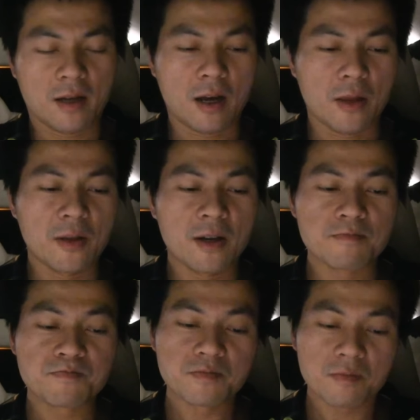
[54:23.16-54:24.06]
And
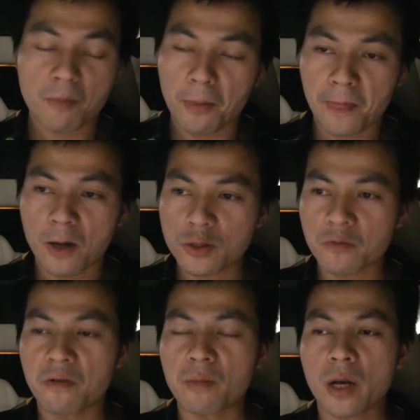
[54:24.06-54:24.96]
um,
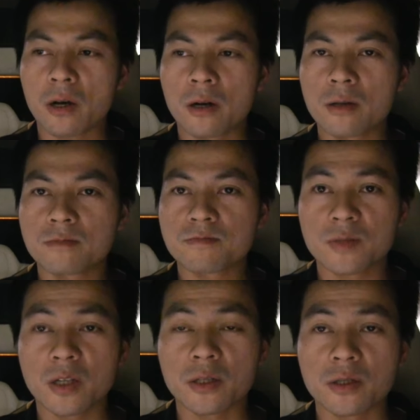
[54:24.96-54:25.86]
also for my car,
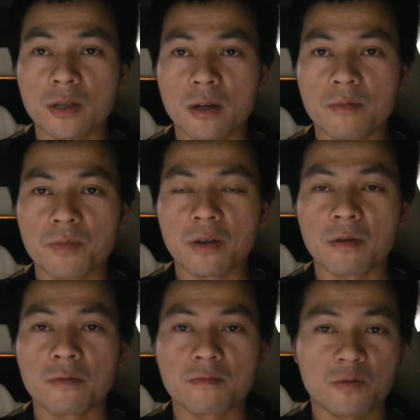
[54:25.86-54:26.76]
this is uh,
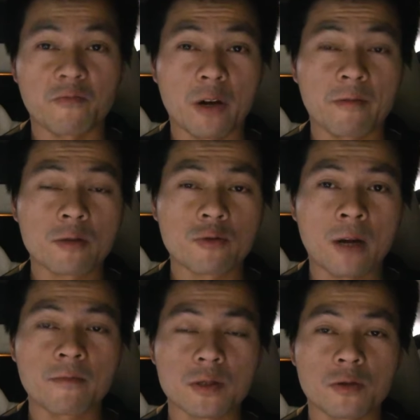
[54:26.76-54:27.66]
uh, the rear wheel
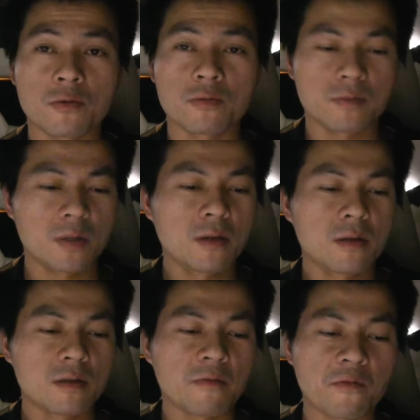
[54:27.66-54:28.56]
drive, so the